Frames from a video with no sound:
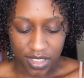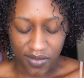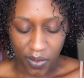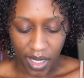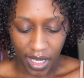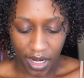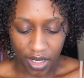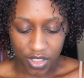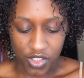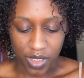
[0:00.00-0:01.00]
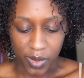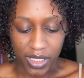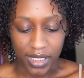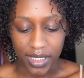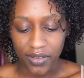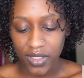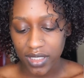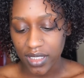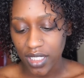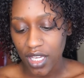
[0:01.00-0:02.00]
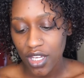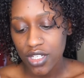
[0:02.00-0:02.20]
of wet hair, distributing evenly.